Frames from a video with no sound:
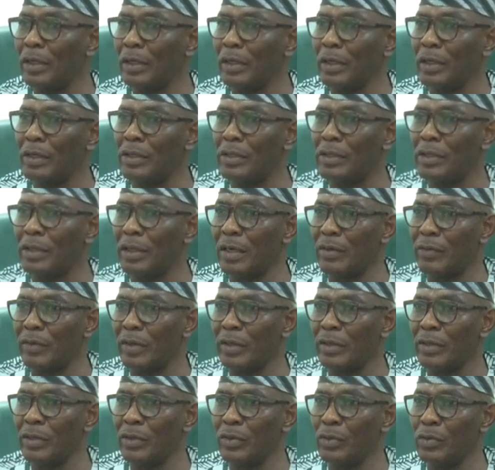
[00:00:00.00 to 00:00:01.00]
its
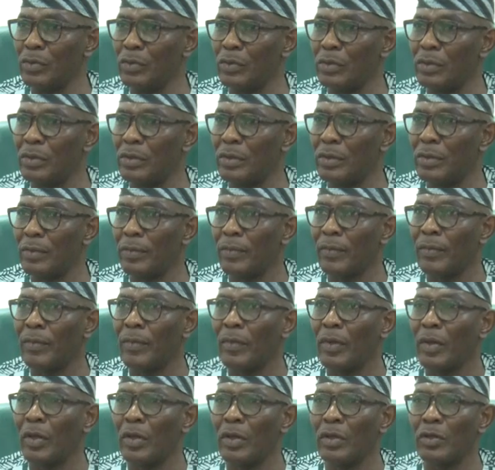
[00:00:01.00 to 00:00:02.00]
revenues.
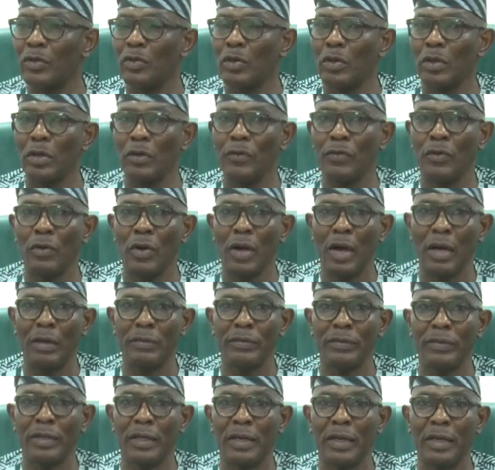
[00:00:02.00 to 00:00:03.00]
So if you have
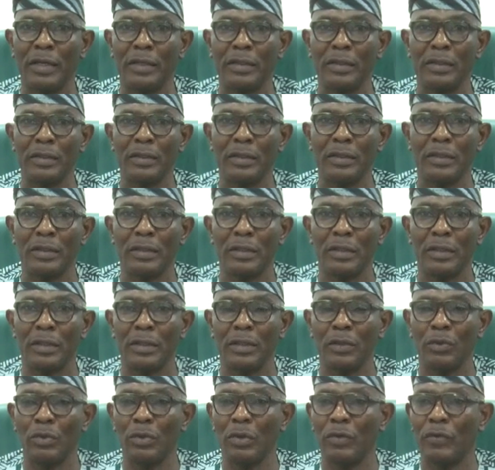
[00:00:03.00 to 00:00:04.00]
that,
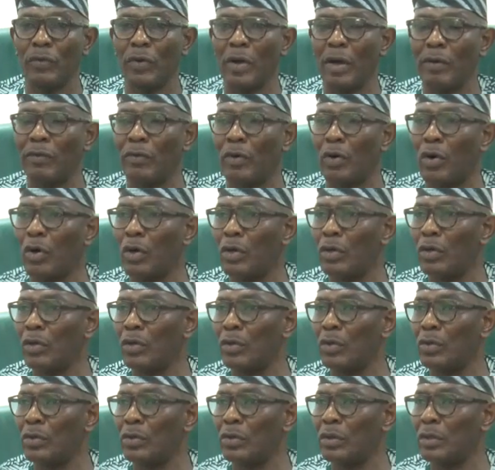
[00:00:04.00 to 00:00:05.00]
we have all
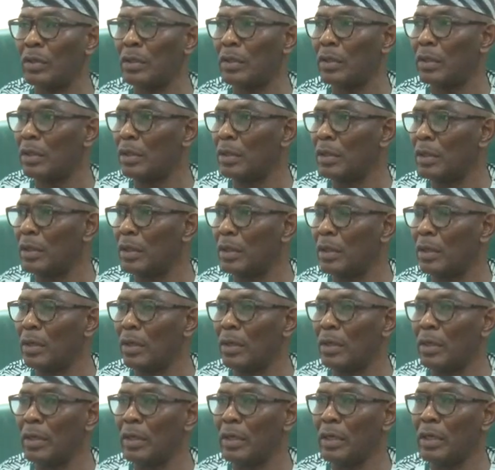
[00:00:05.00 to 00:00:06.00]
those
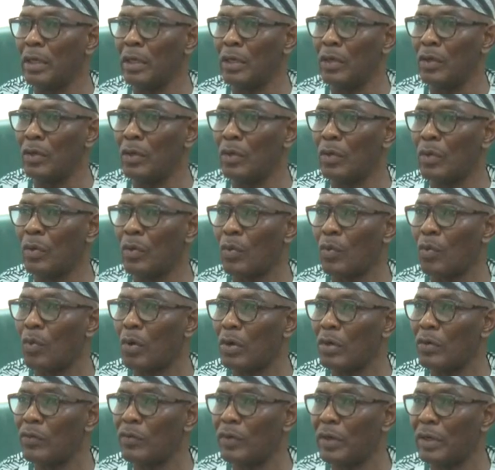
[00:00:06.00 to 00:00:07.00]
in
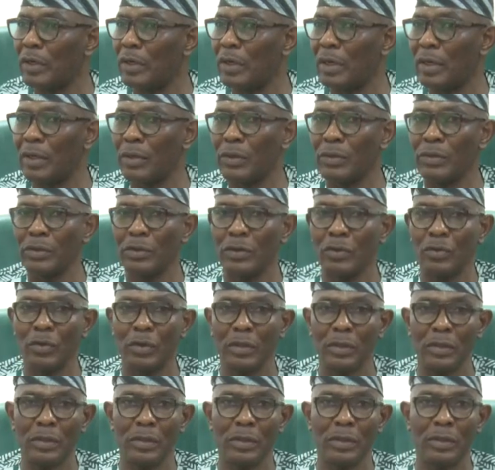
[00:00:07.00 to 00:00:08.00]
one federal
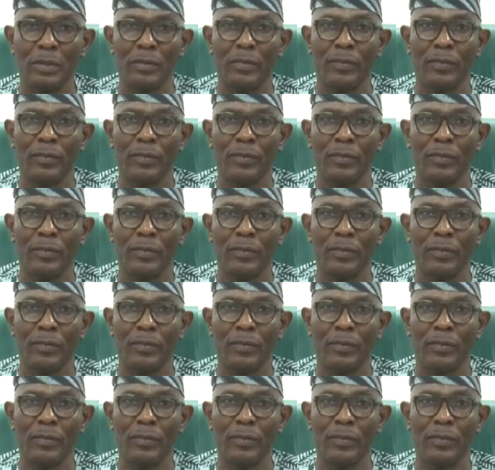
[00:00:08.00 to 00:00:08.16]
constituency.